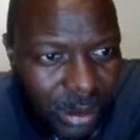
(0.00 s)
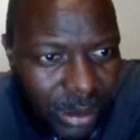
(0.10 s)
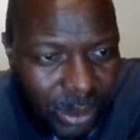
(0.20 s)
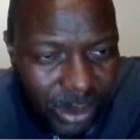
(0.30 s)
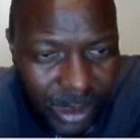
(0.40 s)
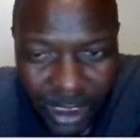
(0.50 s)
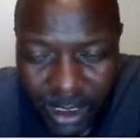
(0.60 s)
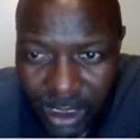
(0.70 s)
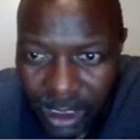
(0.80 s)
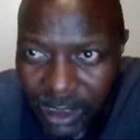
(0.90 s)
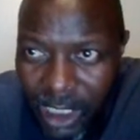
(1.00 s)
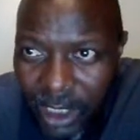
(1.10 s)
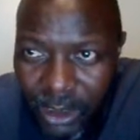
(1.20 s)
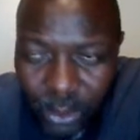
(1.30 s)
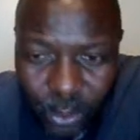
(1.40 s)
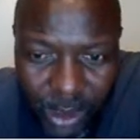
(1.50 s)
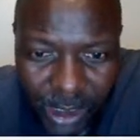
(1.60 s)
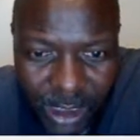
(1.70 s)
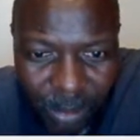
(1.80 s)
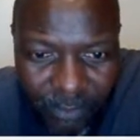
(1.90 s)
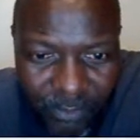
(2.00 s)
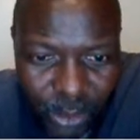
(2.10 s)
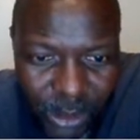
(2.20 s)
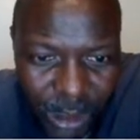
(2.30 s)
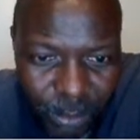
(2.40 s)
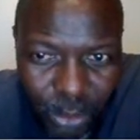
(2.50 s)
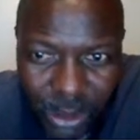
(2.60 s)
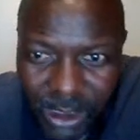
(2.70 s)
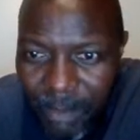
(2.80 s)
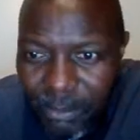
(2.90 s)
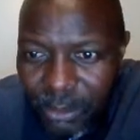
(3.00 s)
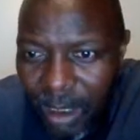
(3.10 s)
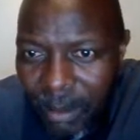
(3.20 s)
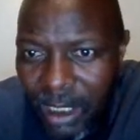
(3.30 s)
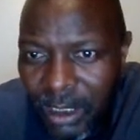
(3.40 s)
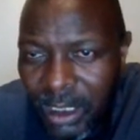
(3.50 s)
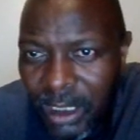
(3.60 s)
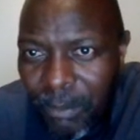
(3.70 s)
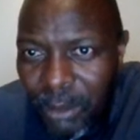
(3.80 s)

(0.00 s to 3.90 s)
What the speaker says: Okay, now I can go and list my values just because I think I'm gonna